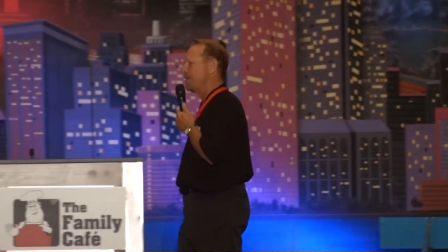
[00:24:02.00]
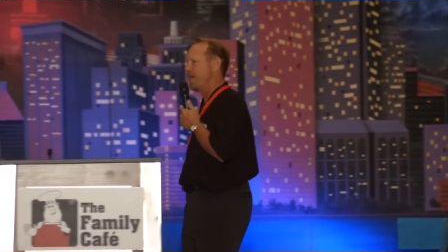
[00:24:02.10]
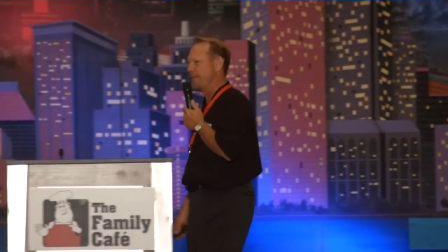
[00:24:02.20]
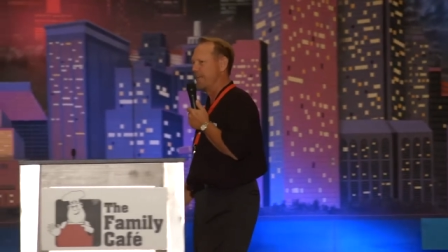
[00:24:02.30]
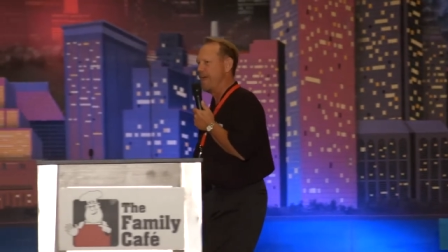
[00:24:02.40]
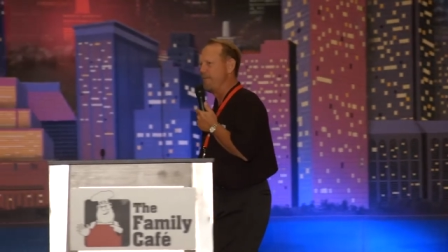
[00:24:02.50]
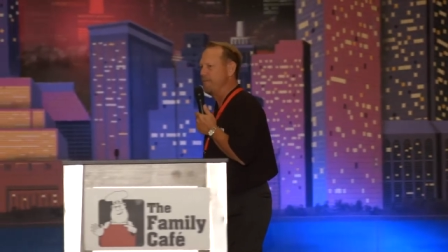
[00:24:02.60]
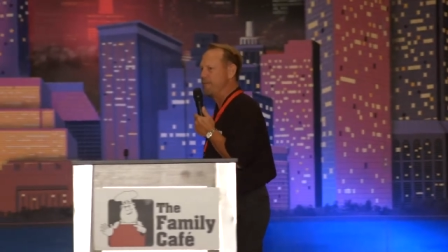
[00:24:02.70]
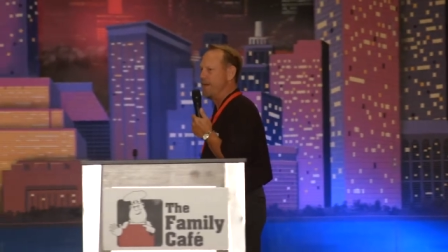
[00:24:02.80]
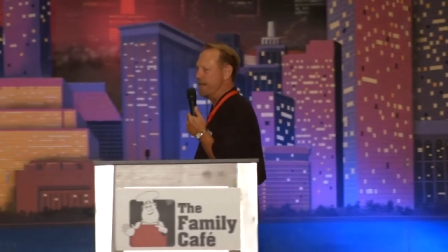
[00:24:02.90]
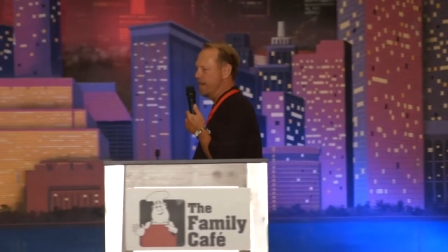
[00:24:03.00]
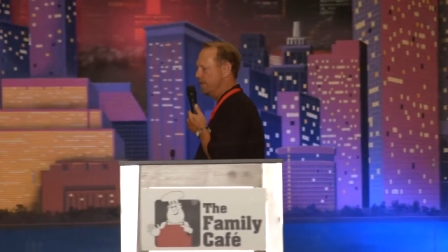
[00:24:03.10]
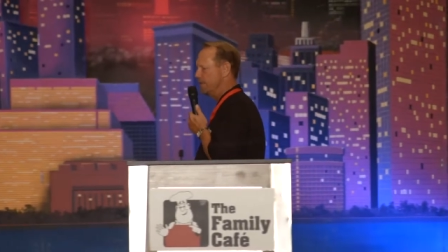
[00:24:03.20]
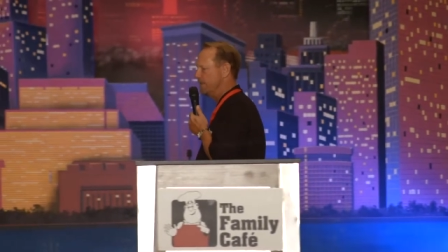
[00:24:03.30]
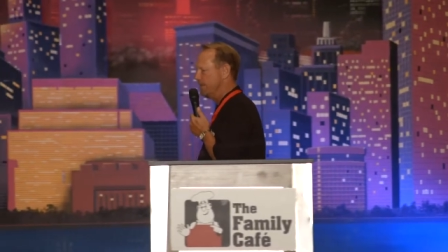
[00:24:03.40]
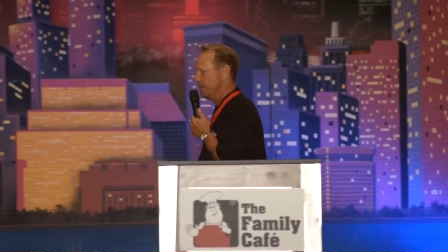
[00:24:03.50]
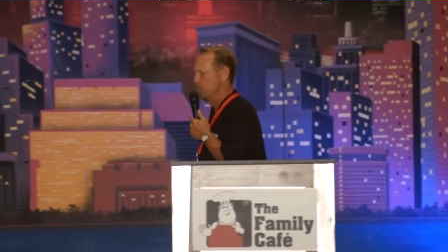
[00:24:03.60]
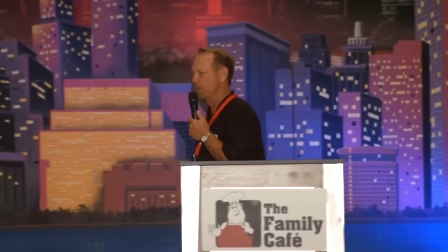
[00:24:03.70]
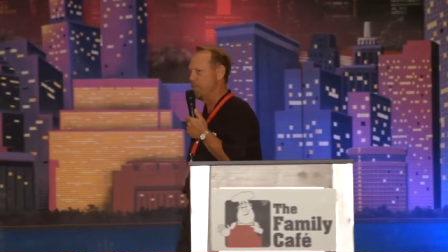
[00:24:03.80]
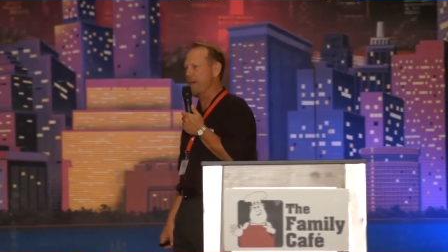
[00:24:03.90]
started a love affair
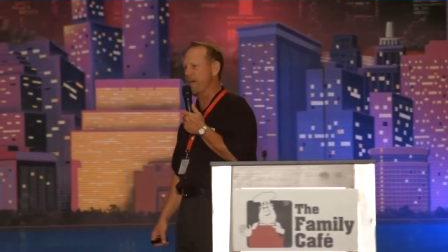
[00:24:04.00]
with